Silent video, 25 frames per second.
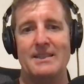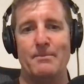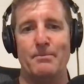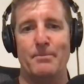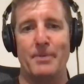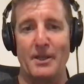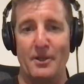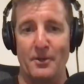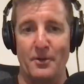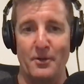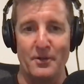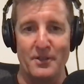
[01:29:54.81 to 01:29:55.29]

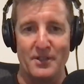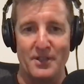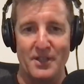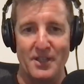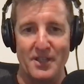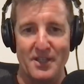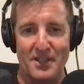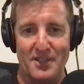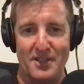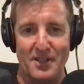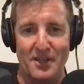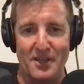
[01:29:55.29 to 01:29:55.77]
Be good to
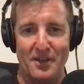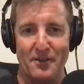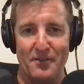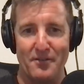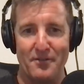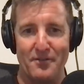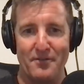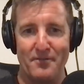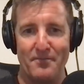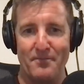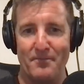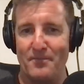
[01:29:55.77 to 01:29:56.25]

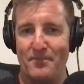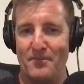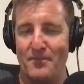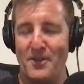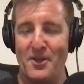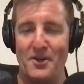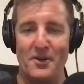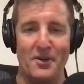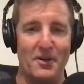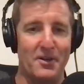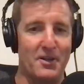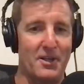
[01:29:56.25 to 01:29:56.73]
yourself.
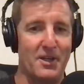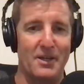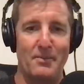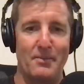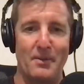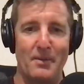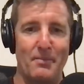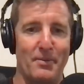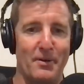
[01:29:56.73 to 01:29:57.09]
You're not going to be